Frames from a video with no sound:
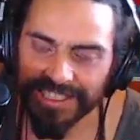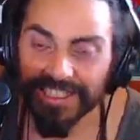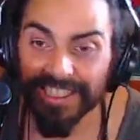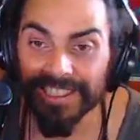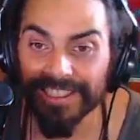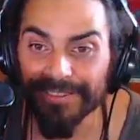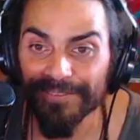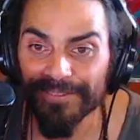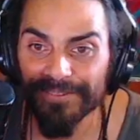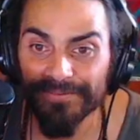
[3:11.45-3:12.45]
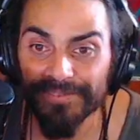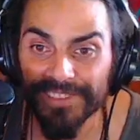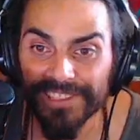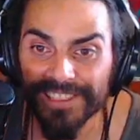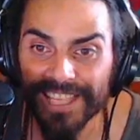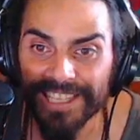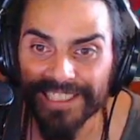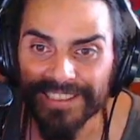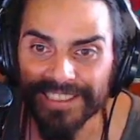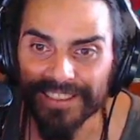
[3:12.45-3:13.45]
Uh, Sky
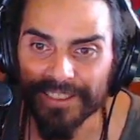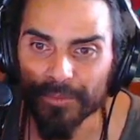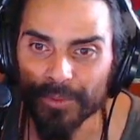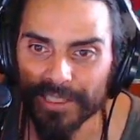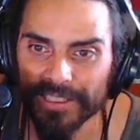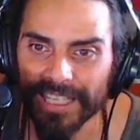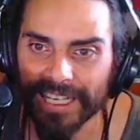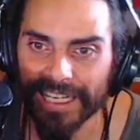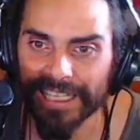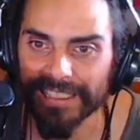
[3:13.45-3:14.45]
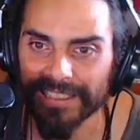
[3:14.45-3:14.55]
said the one that I